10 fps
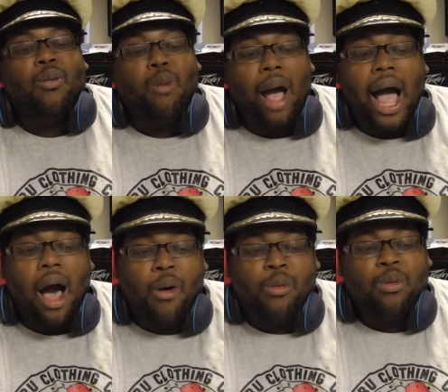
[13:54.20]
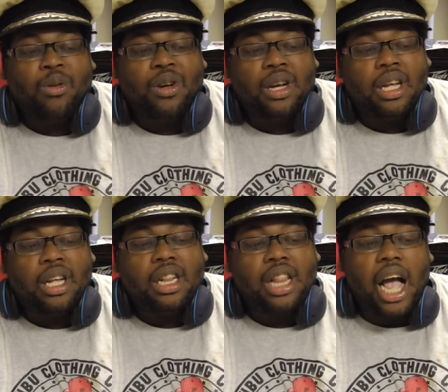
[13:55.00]
Wow.
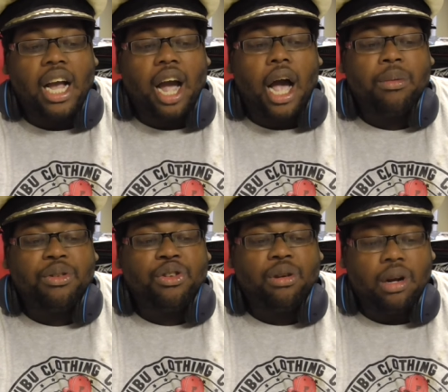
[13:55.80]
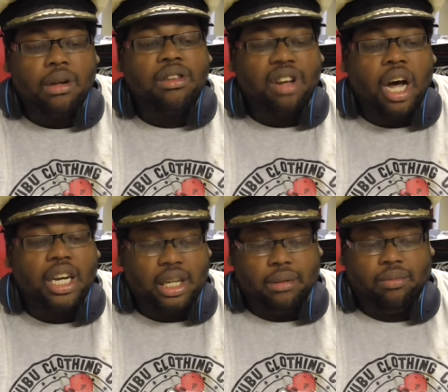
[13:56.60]
Right. That guy was straight on
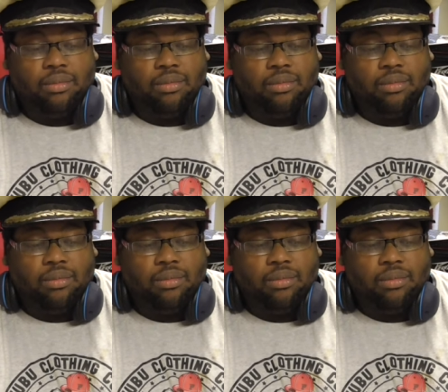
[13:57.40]
target.